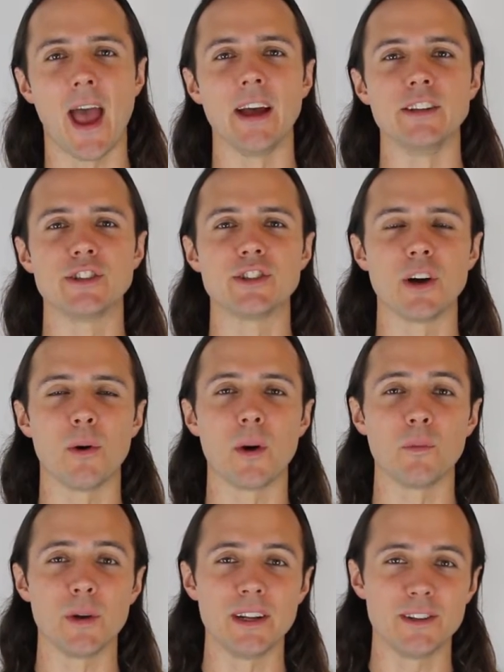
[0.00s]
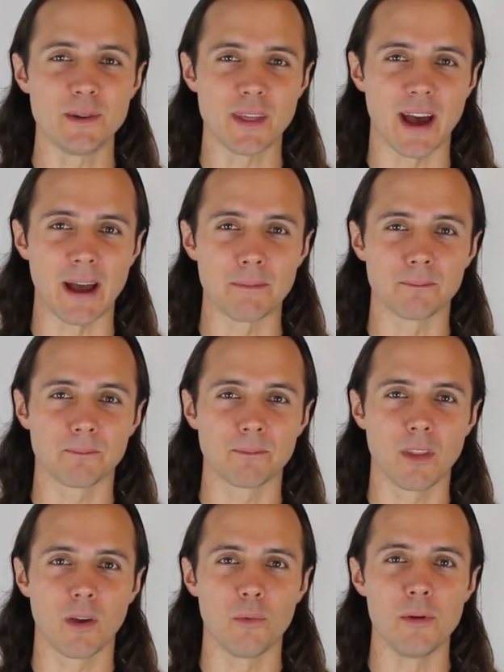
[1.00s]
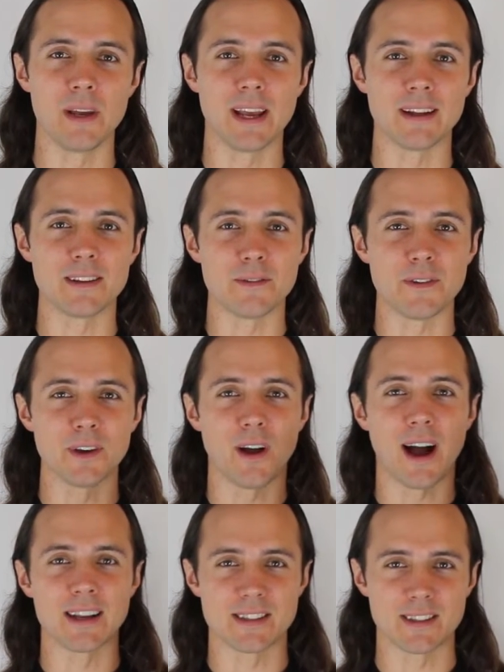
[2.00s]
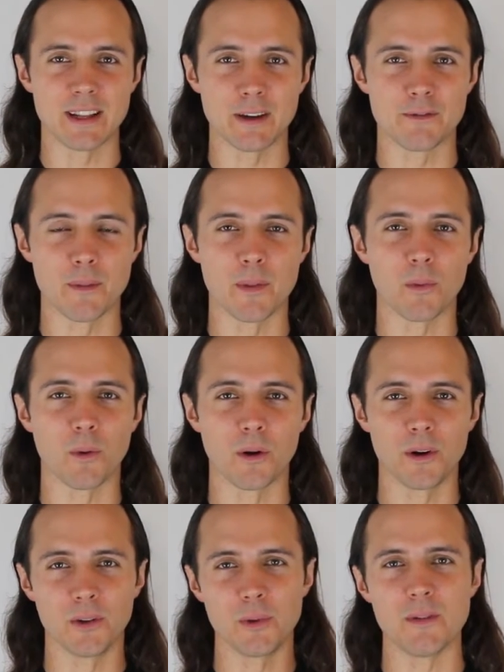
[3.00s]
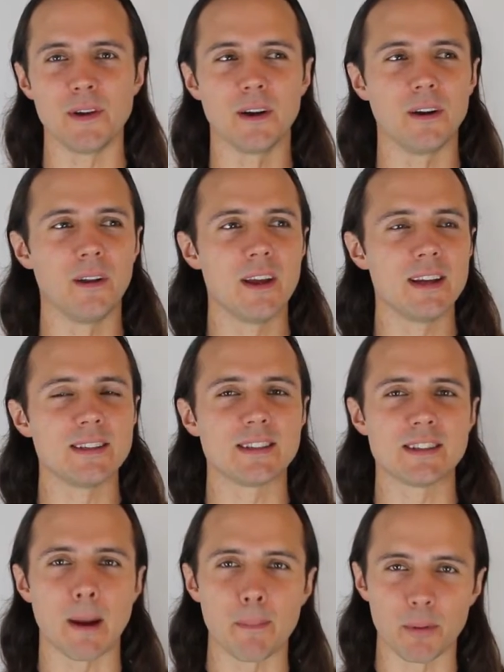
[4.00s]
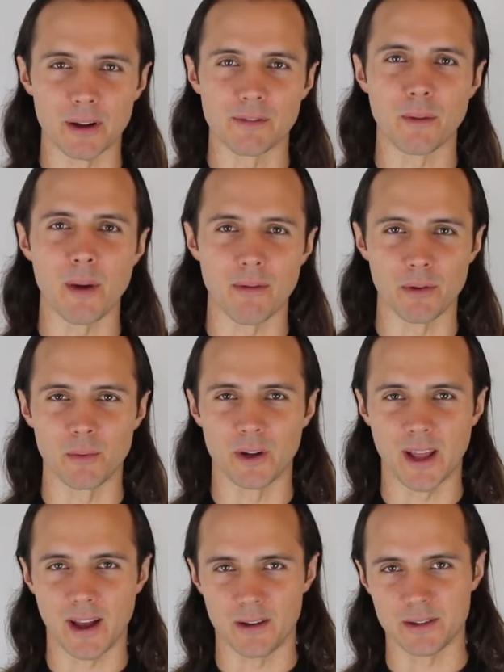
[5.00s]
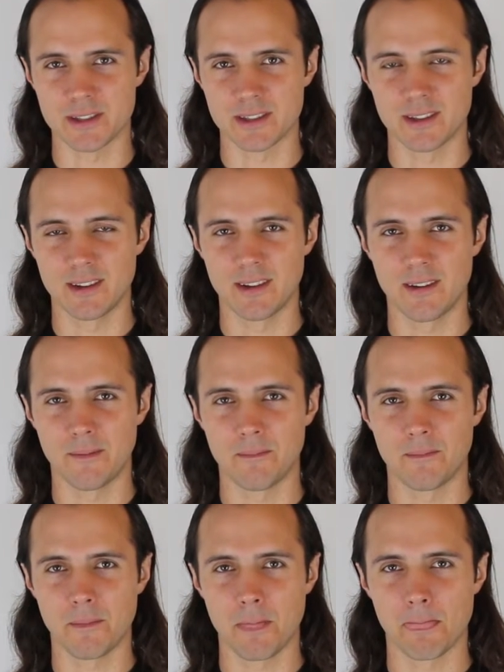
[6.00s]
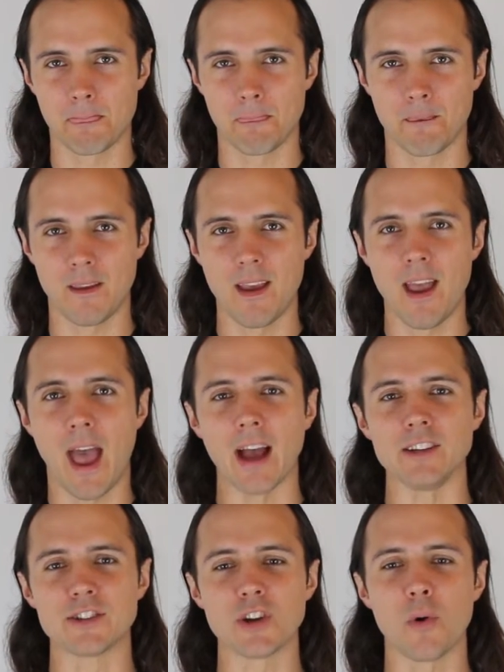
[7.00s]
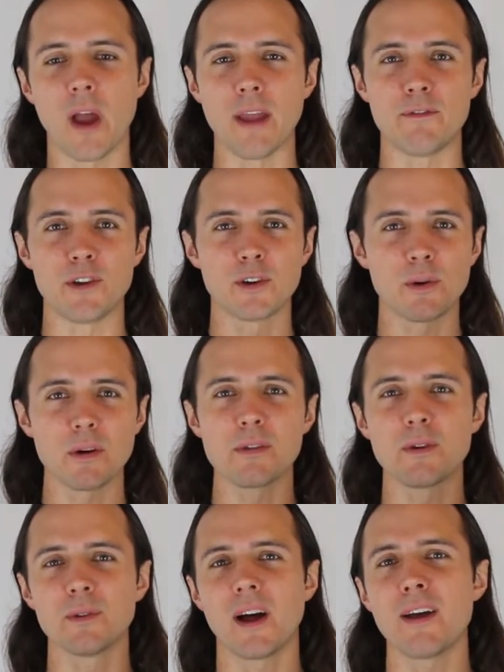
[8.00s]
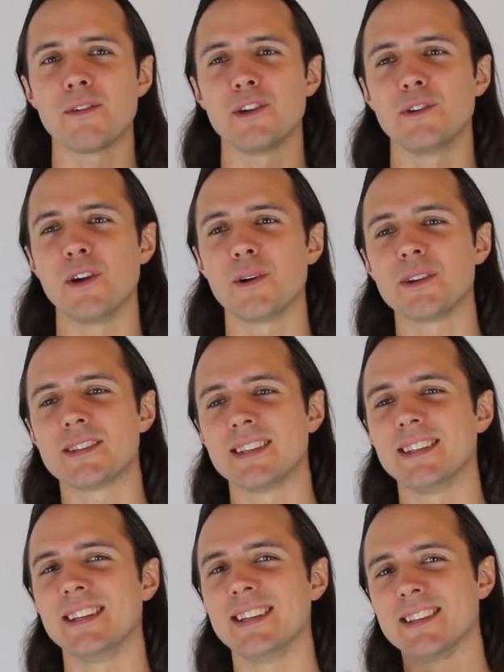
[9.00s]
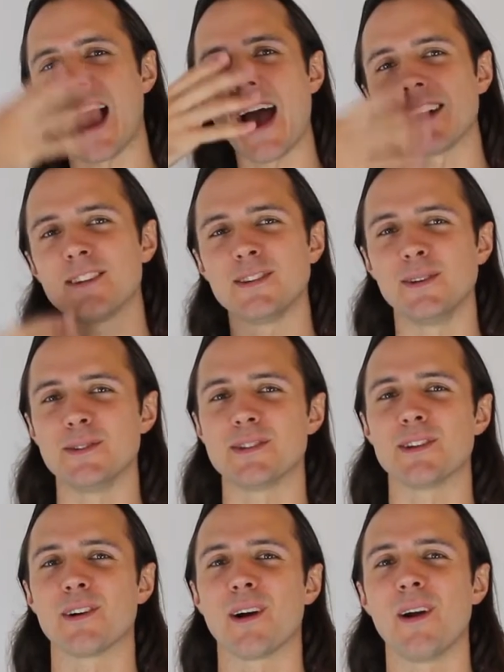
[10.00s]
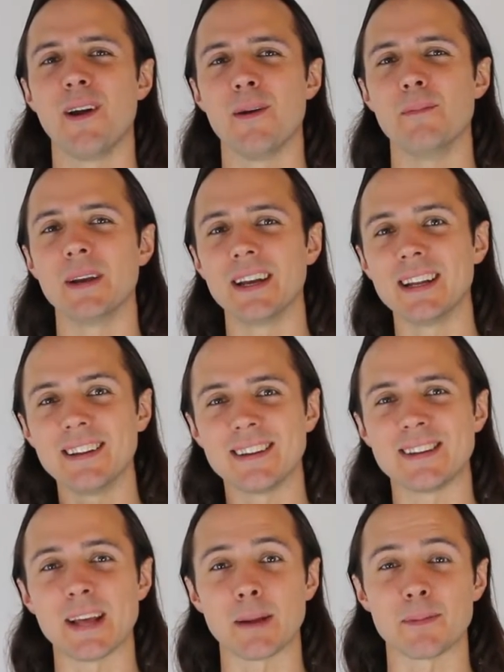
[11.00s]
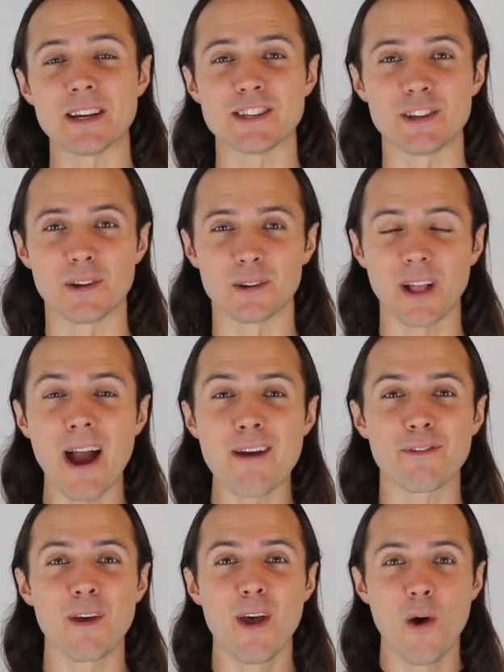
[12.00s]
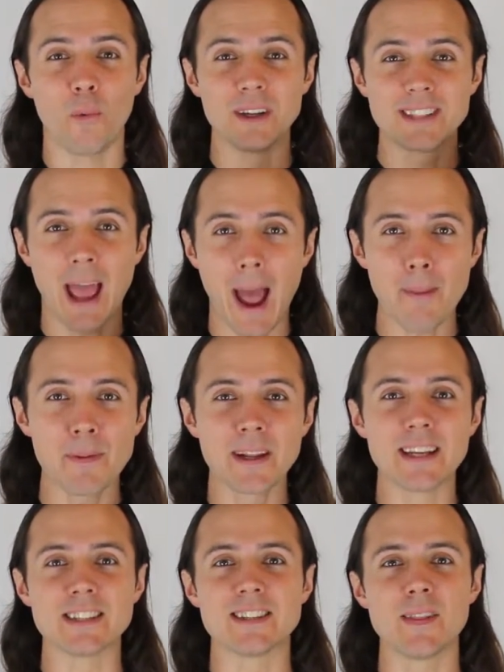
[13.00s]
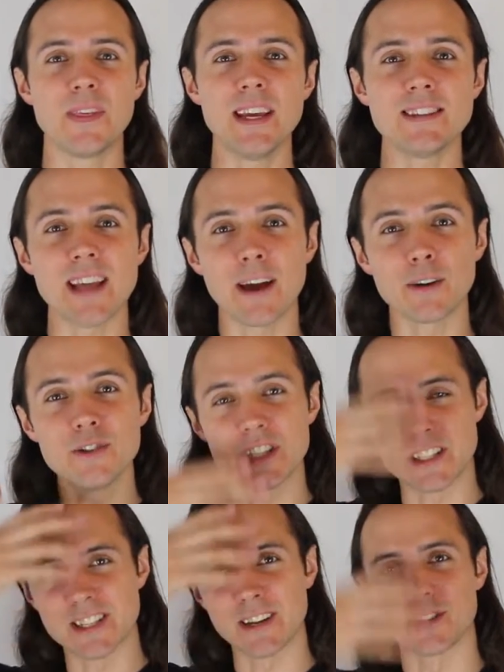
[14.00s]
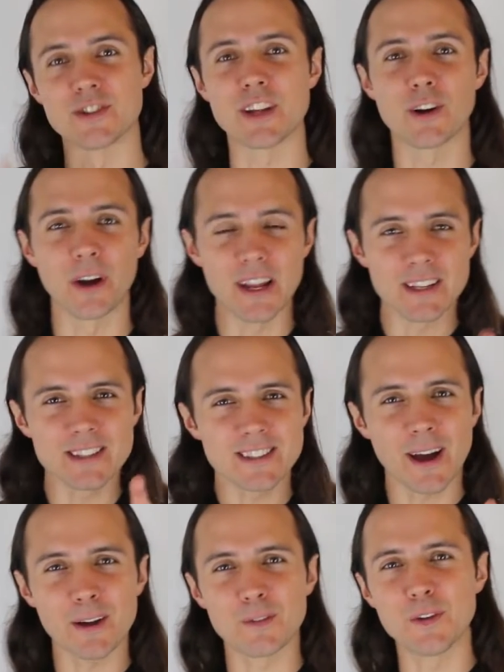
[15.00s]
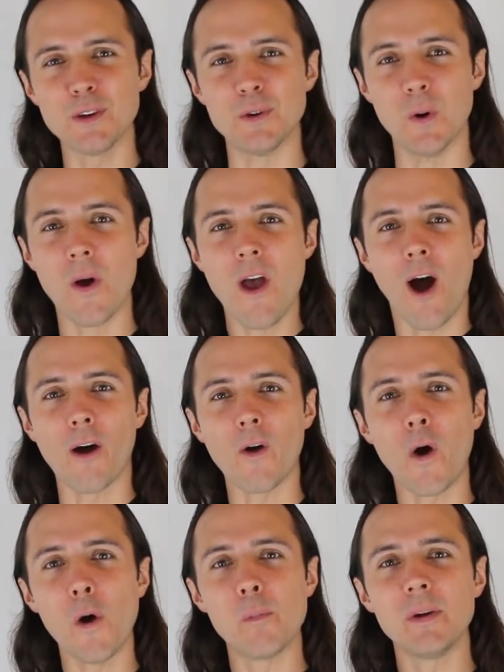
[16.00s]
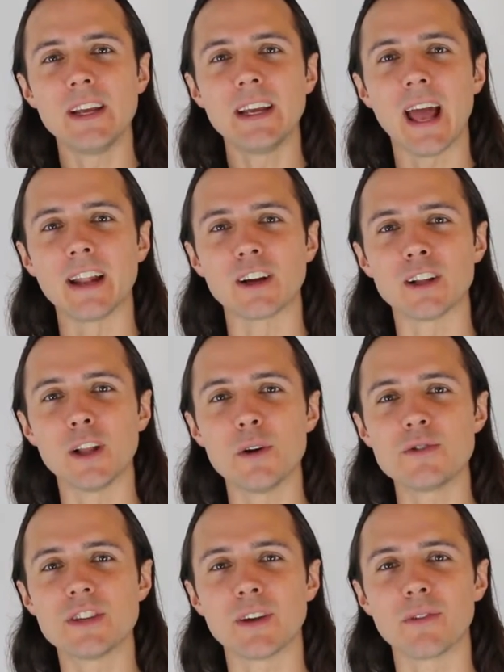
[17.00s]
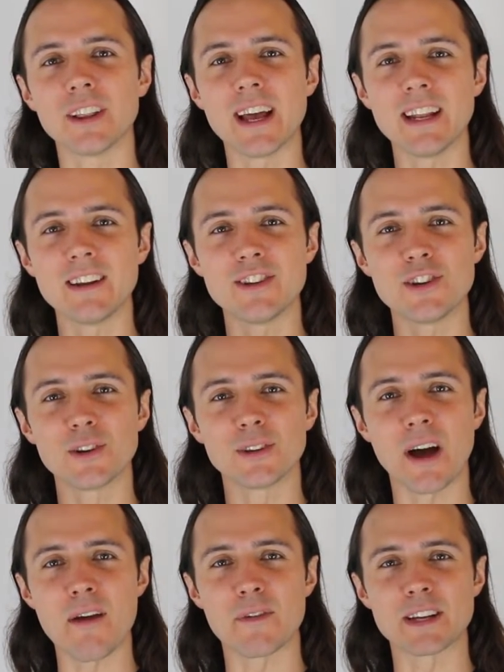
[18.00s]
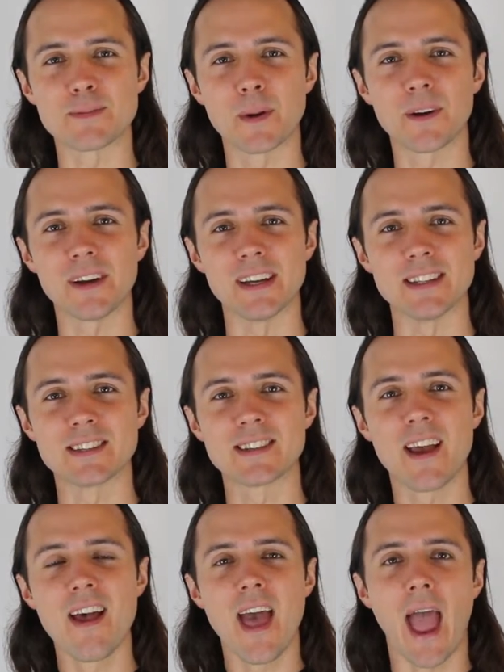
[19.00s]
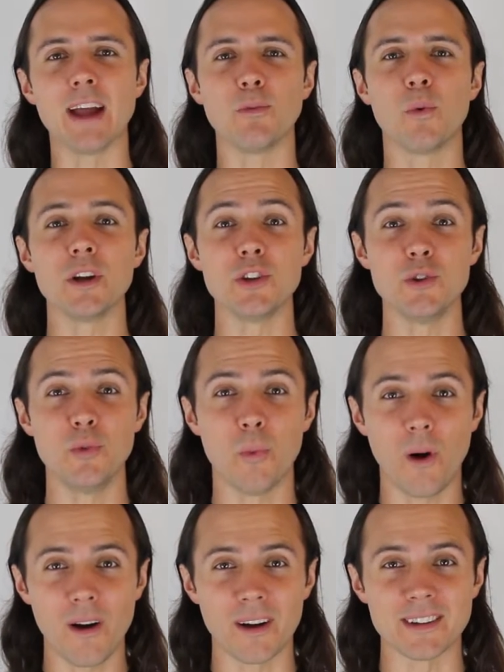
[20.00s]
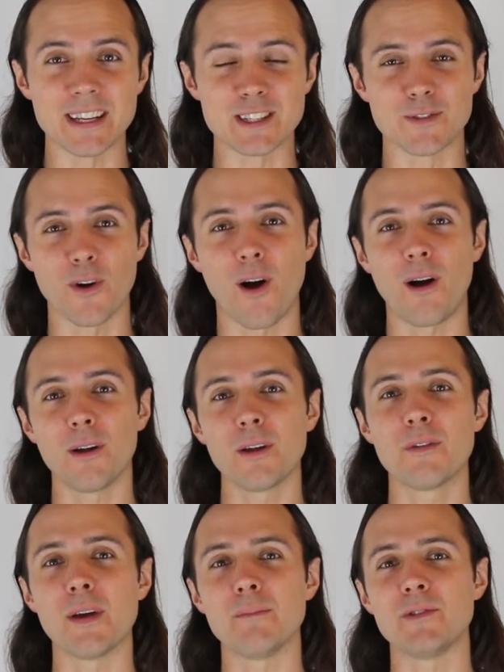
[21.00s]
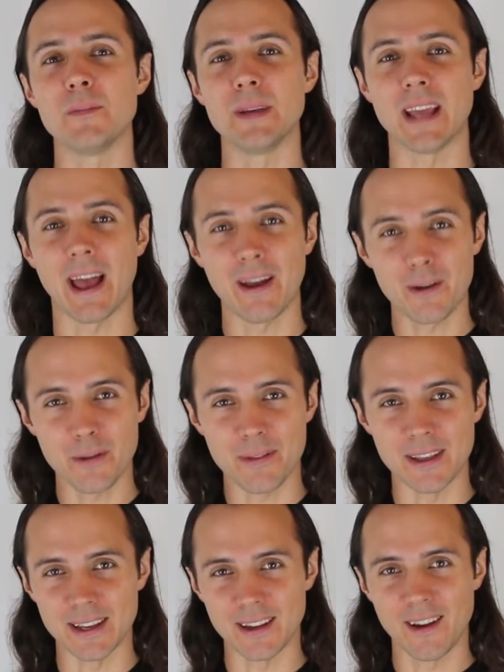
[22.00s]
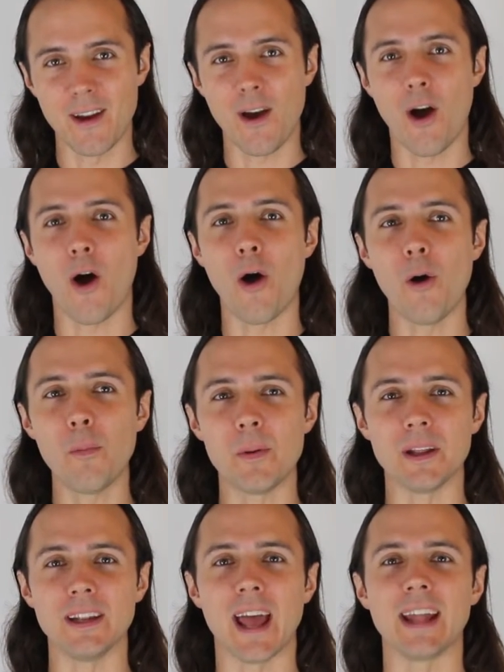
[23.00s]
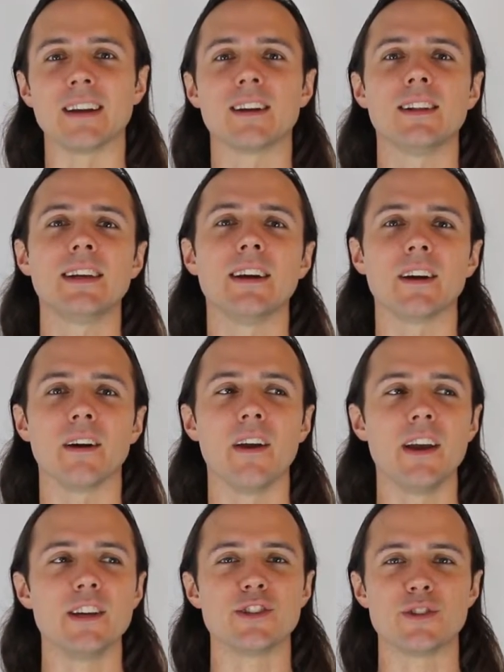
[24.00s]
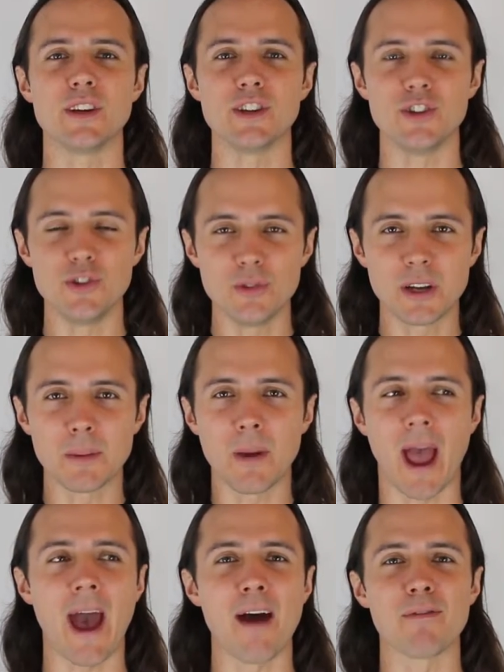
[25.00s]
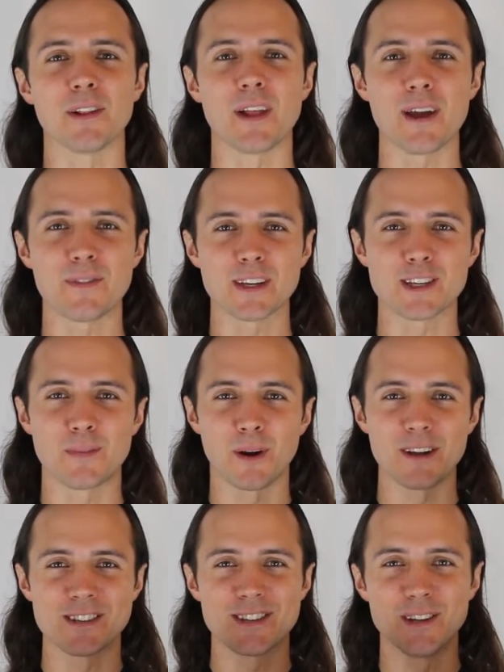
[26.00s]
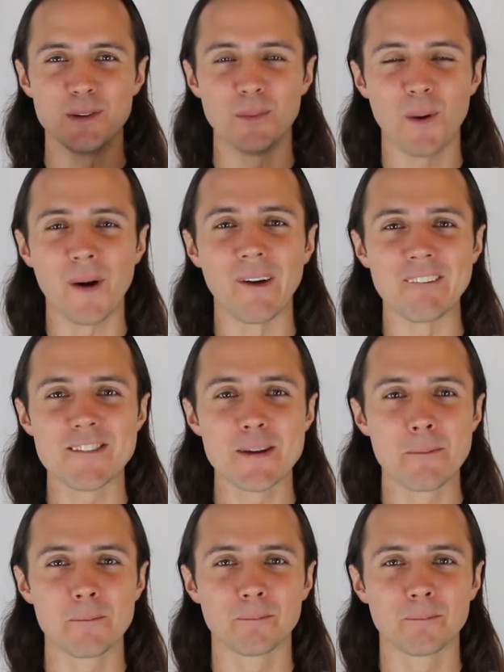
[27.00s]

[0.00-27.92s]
And so when we do that, we begin to feel isolated from the world. We feel separate from everyone else. And so if you're going through life and you're noticing these attitudes that are beginning to take place in your life, what's happening is that these energy centers that are inside of you are opening and closing related to your life experience. And what you want is for all of them to be healthy, open, and clear so that you can have the life experience that you want,